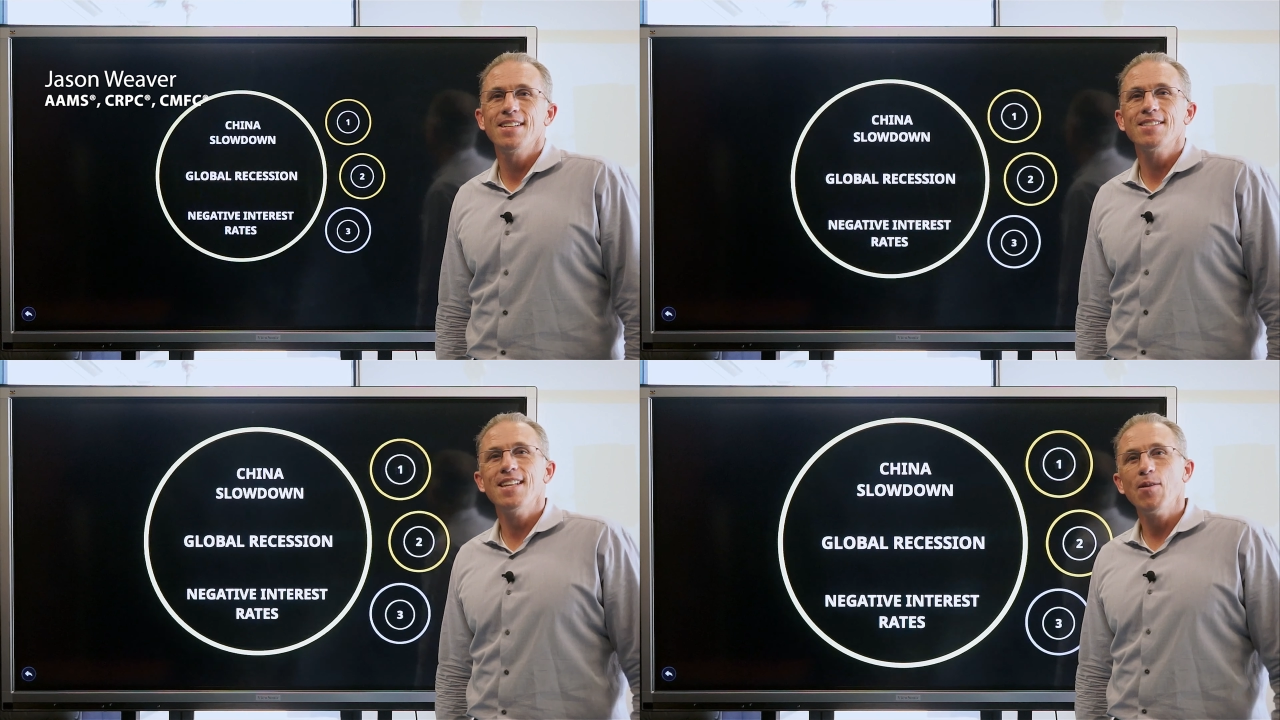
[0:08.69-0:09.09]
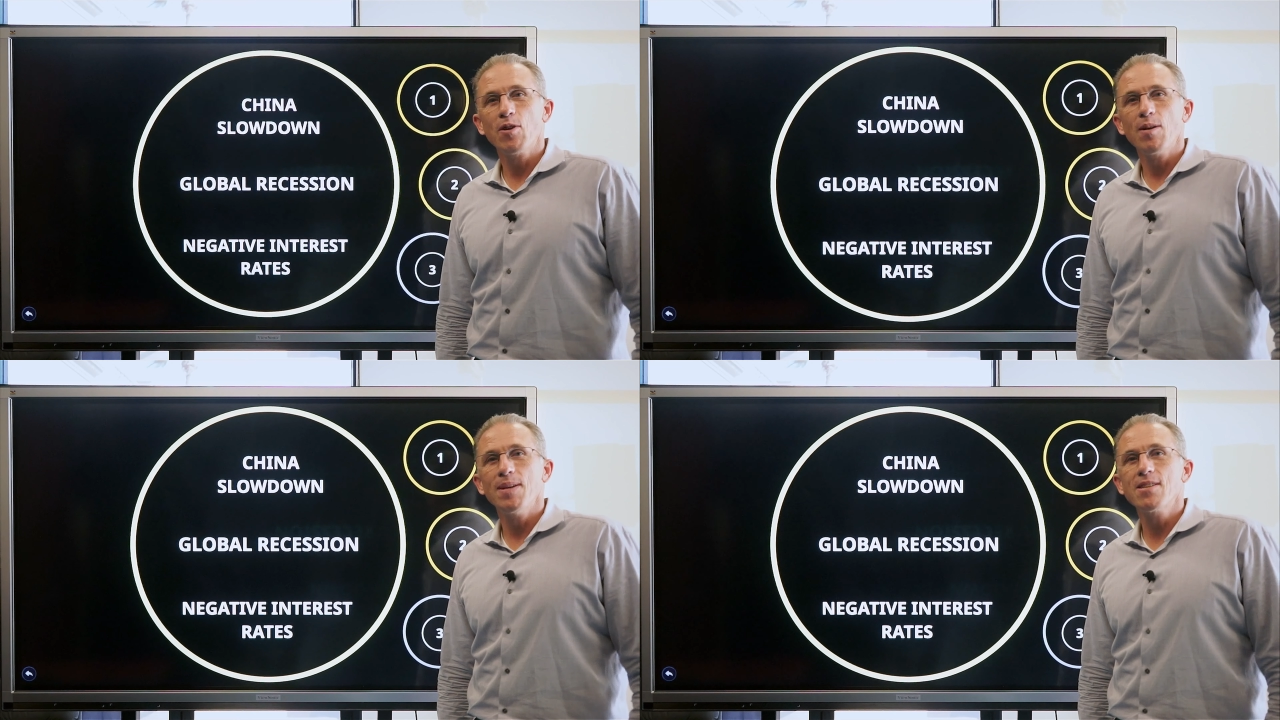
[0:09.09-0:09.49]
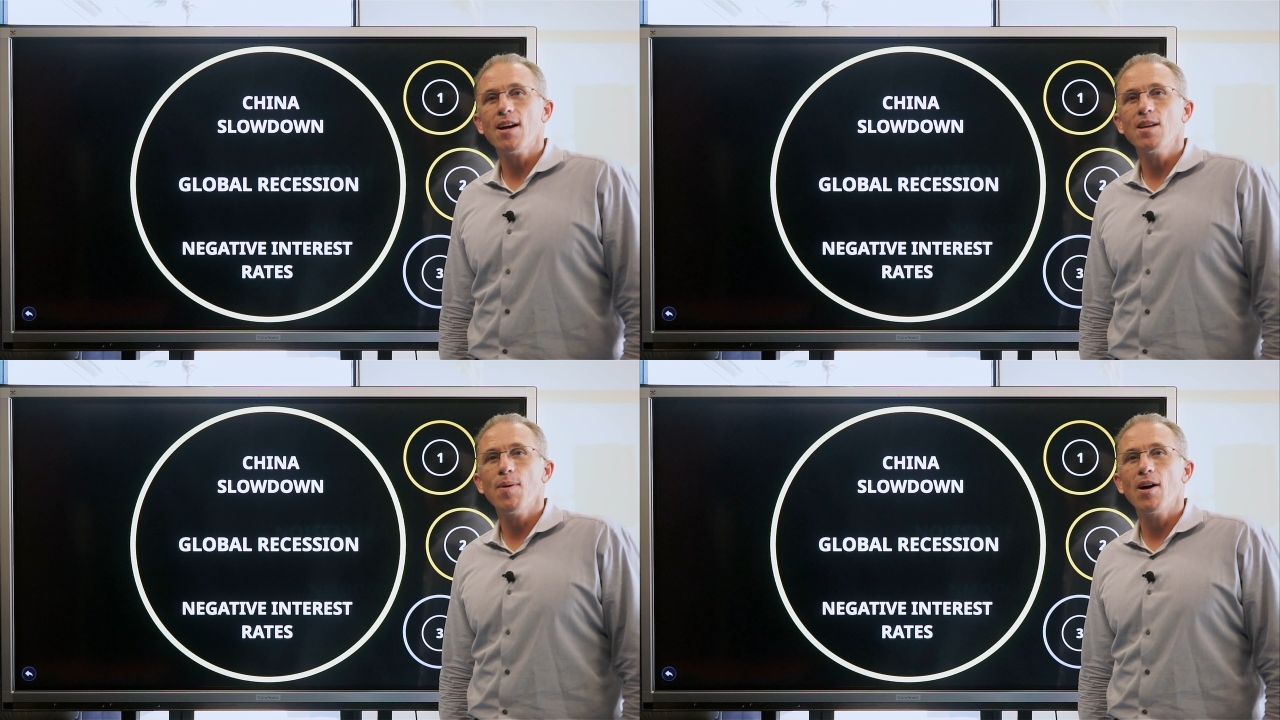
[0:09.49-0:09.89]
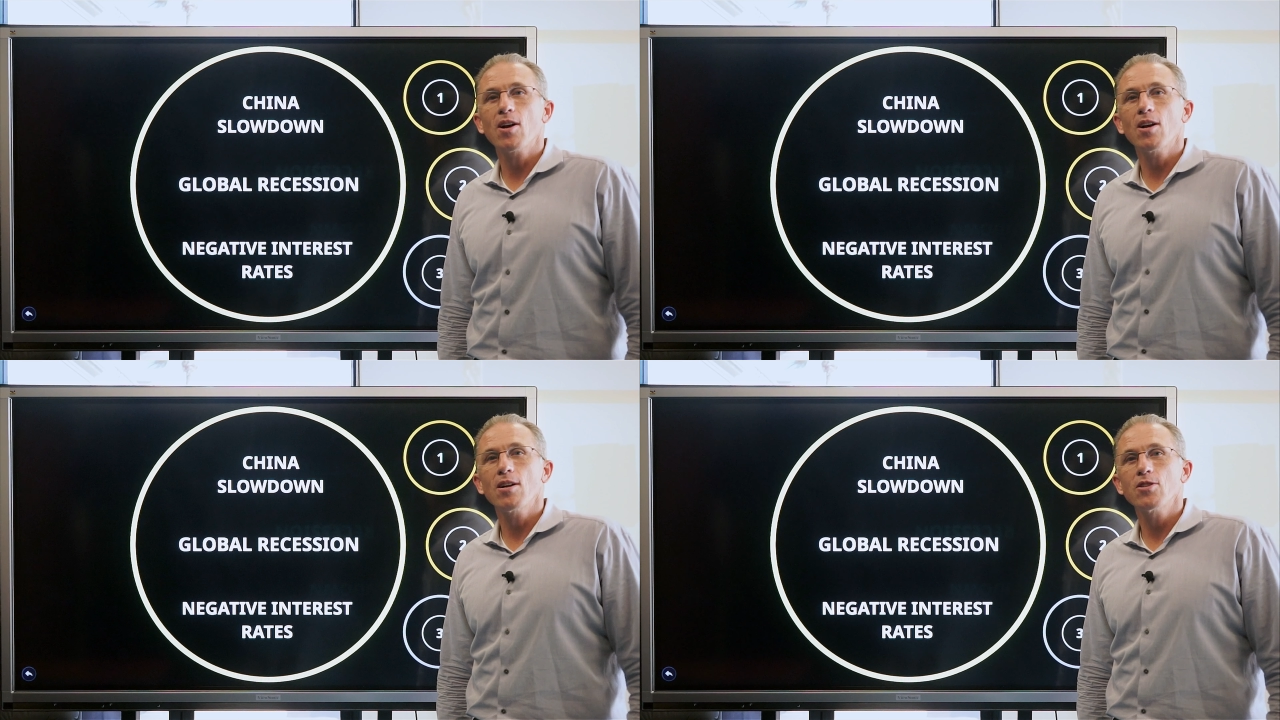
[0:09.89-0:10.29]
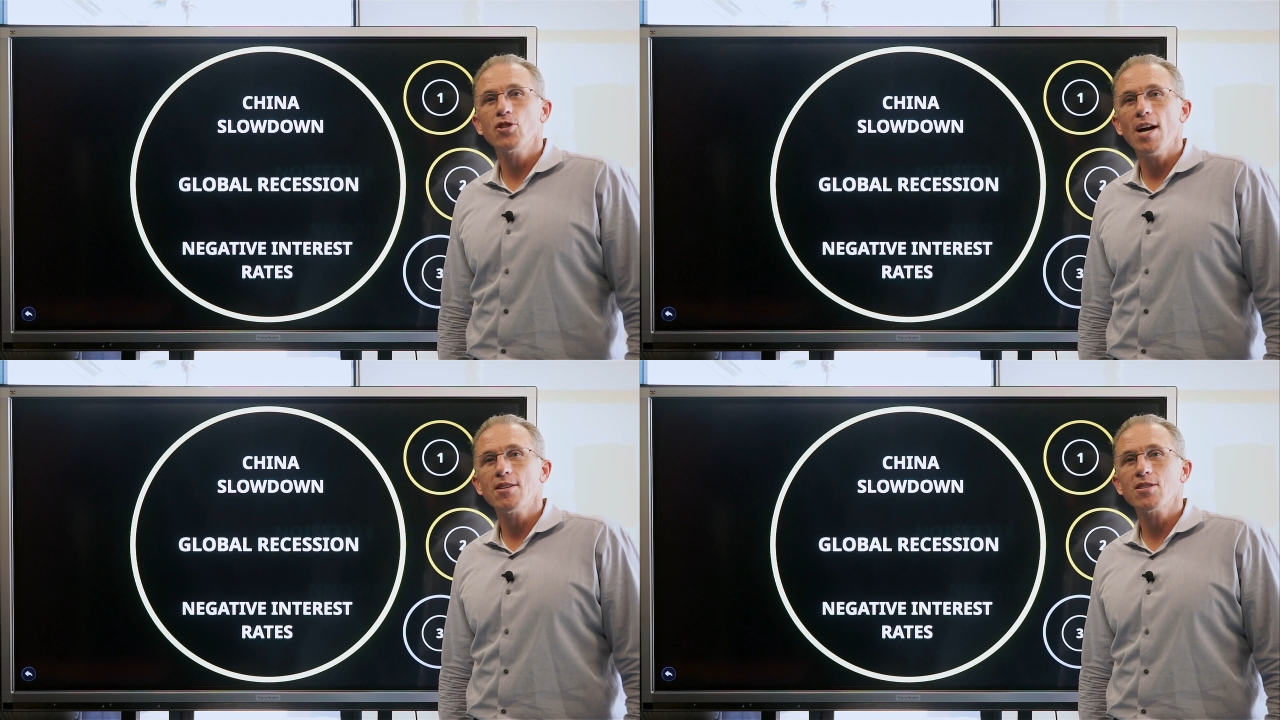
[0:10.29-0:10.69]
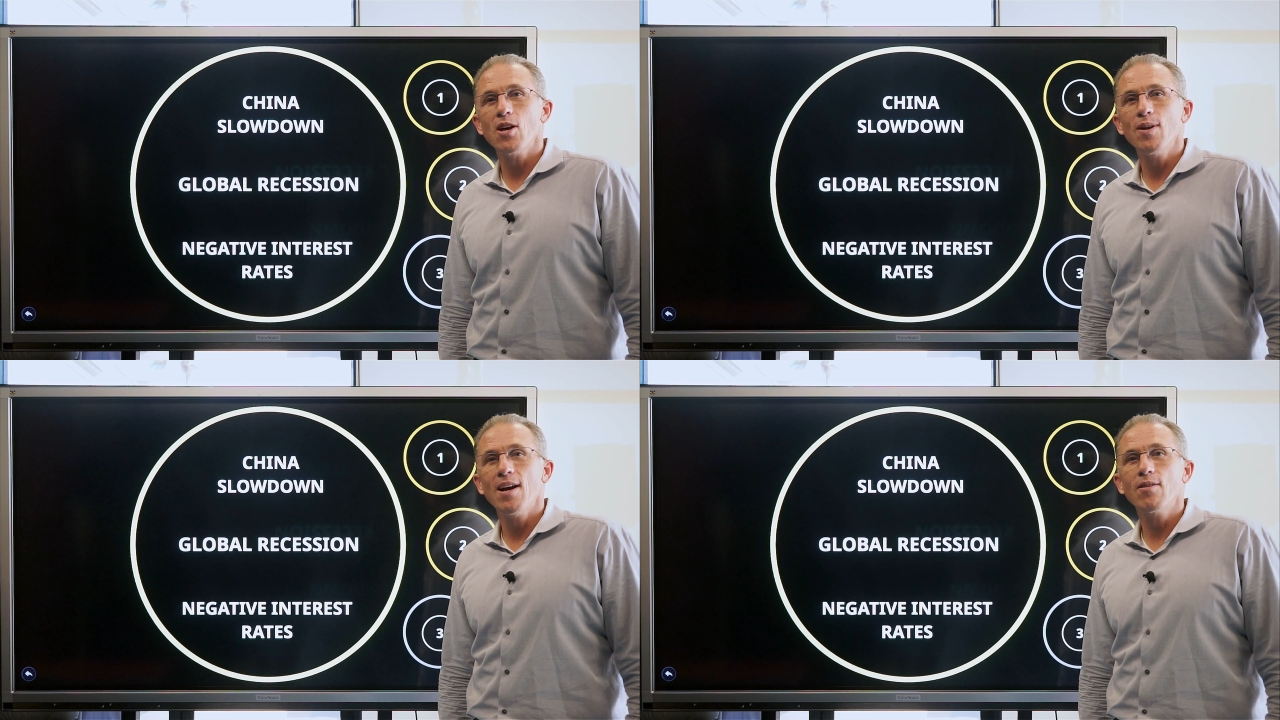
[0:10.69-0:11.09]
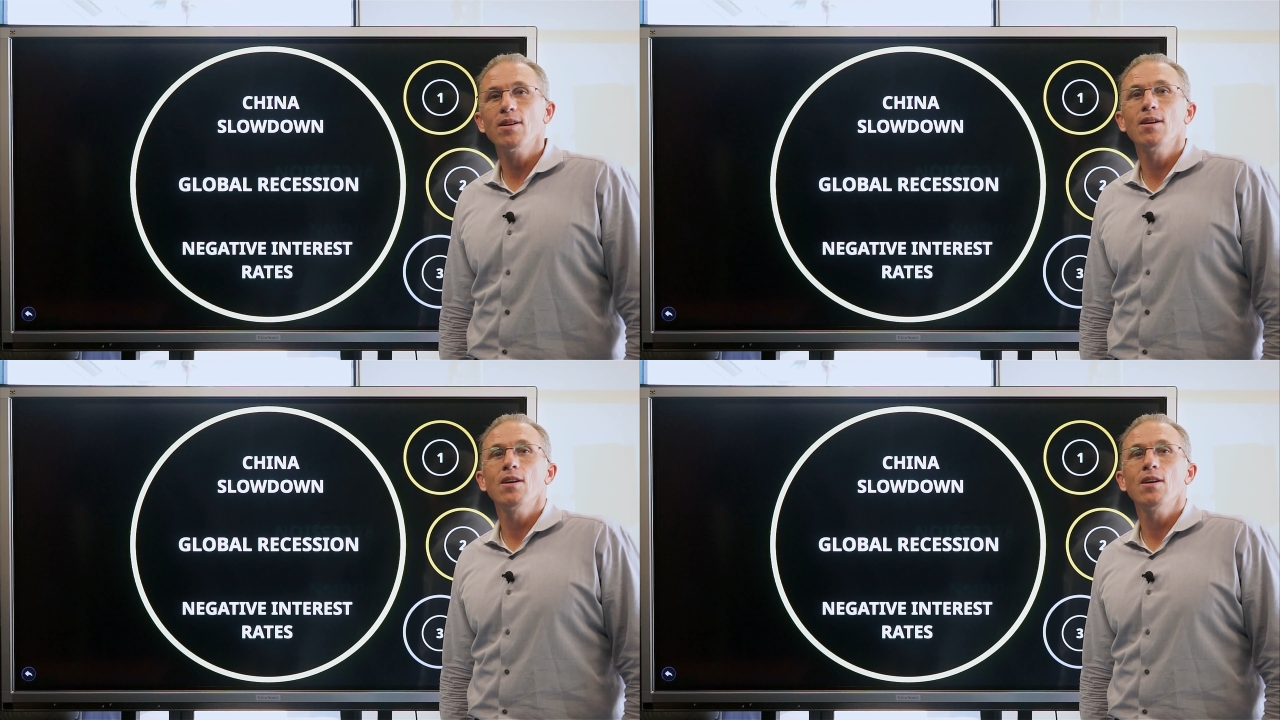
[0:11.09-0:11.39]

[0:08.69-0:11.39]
Today we're going to be talking about China slowdown,